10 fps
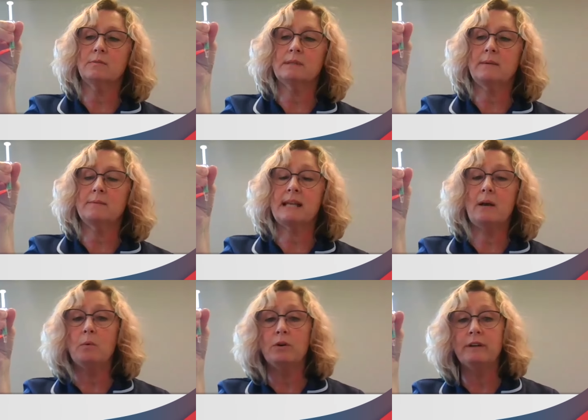sometimes
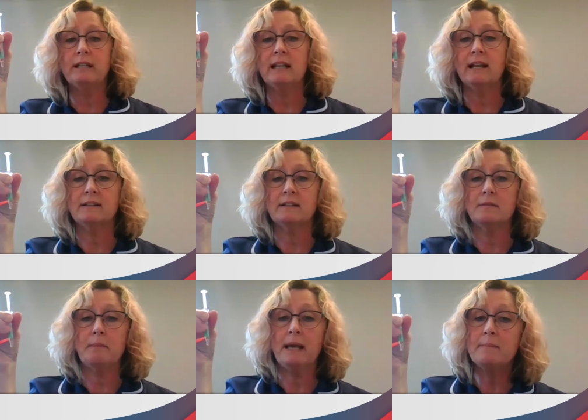they're worried that
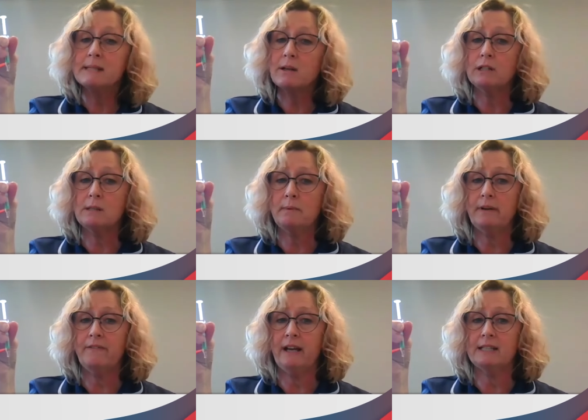the baby's going to be
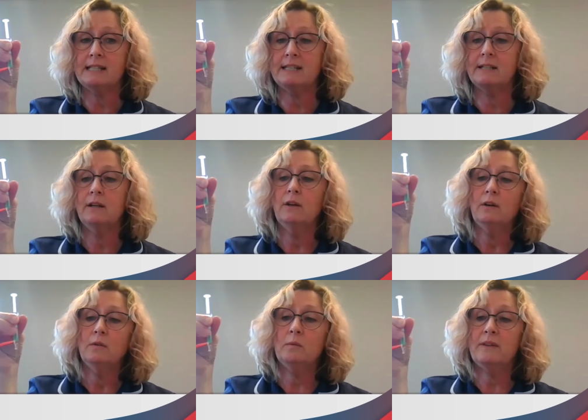affected
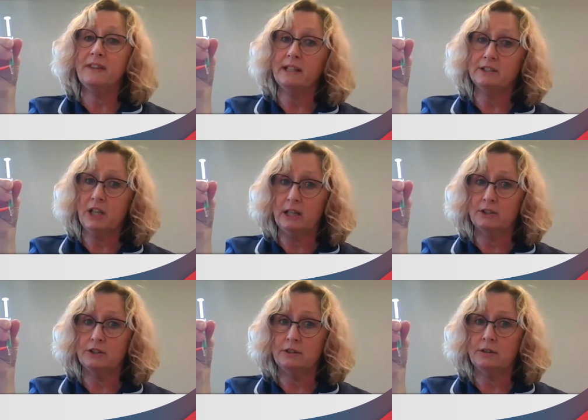with the
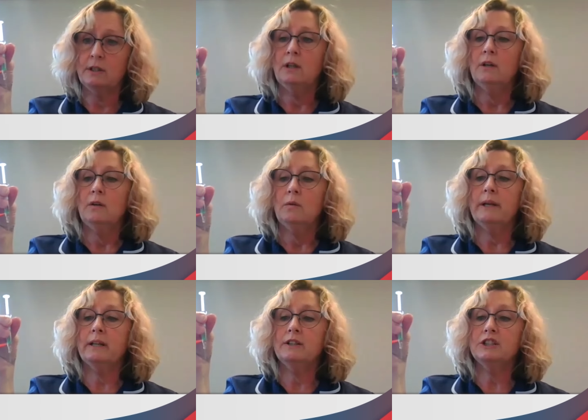injection.
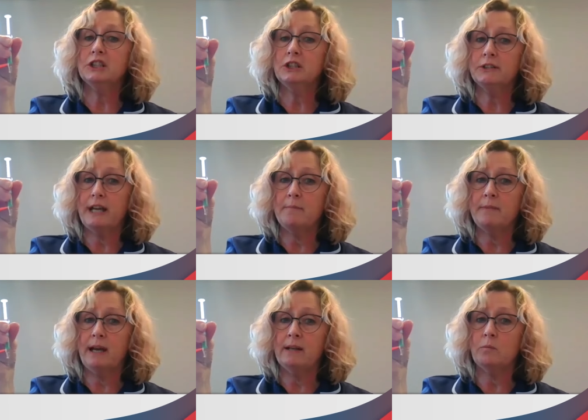We can assure
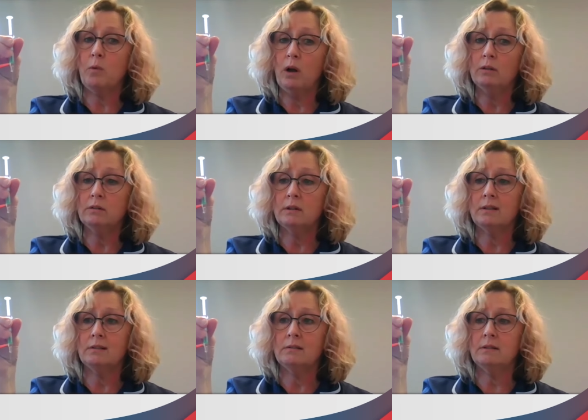them that one,
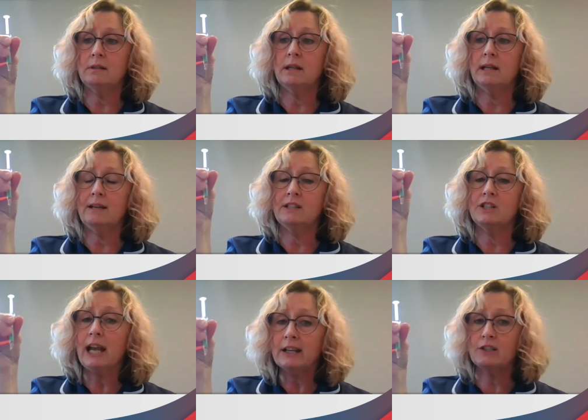the
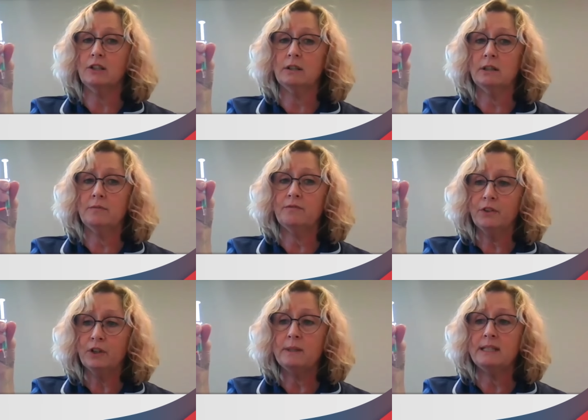injection, the
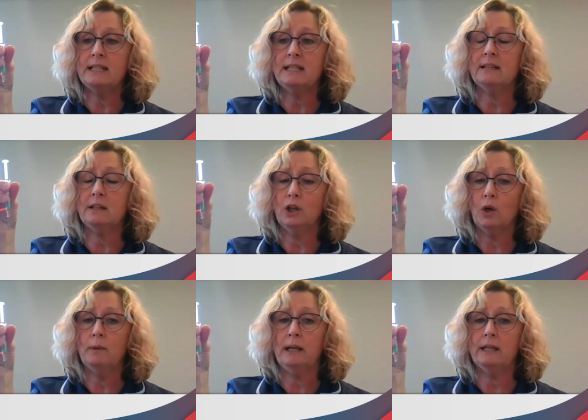fluid in it, the
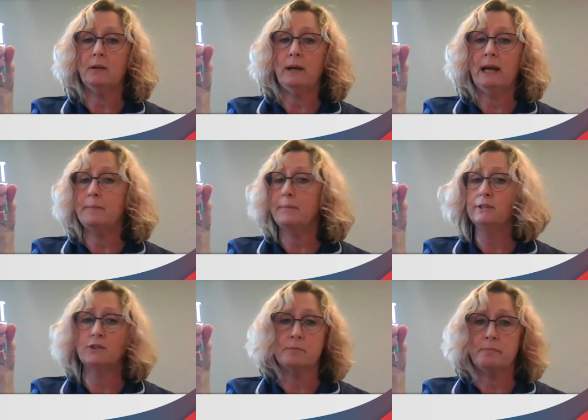low molecular weight
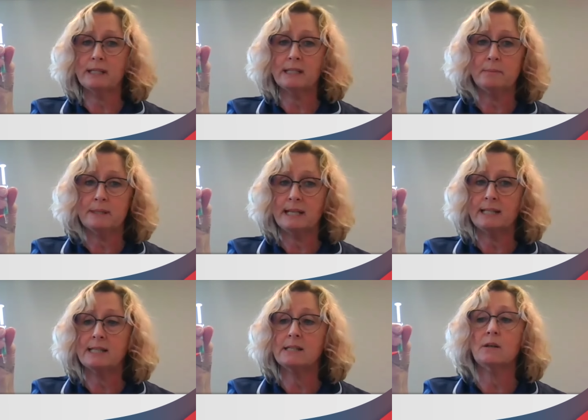heparin doesn't pass the
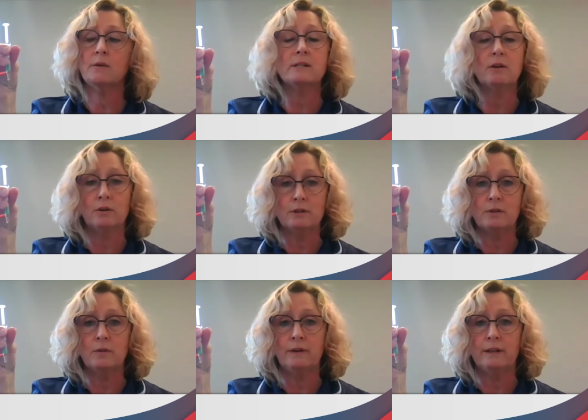placenta, so it's not going
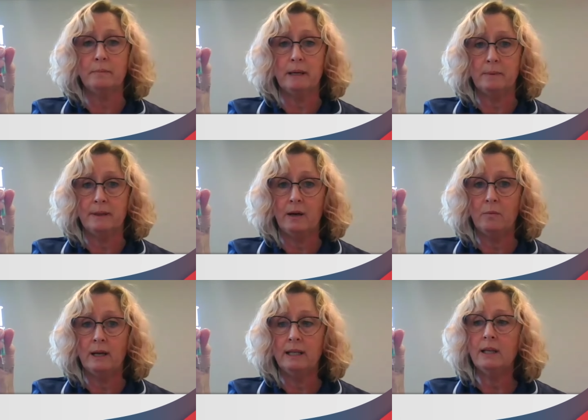to affect the baby
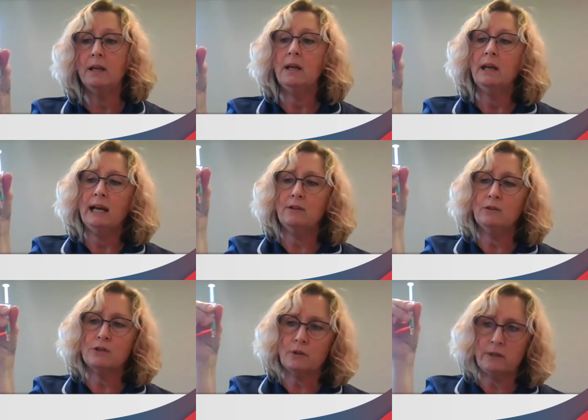that way. And
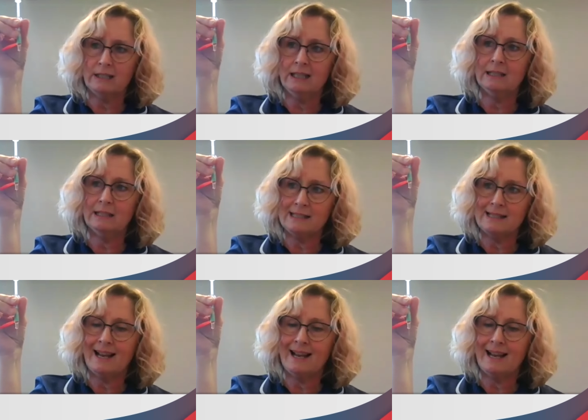also that needle is